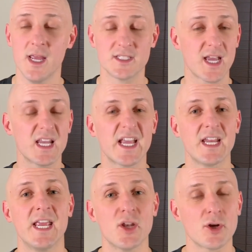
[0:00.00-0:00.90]
It's kind of like
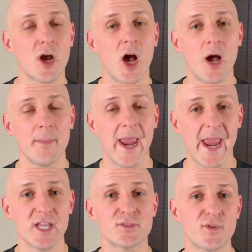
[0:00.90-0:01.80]
an intercom, a
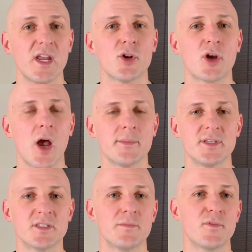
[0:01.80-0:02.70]
hands-free intercom
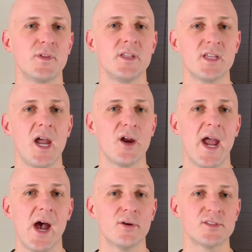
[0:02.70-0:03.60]
system for the entire
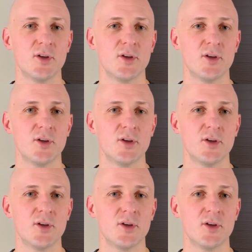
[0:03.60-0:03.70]
house.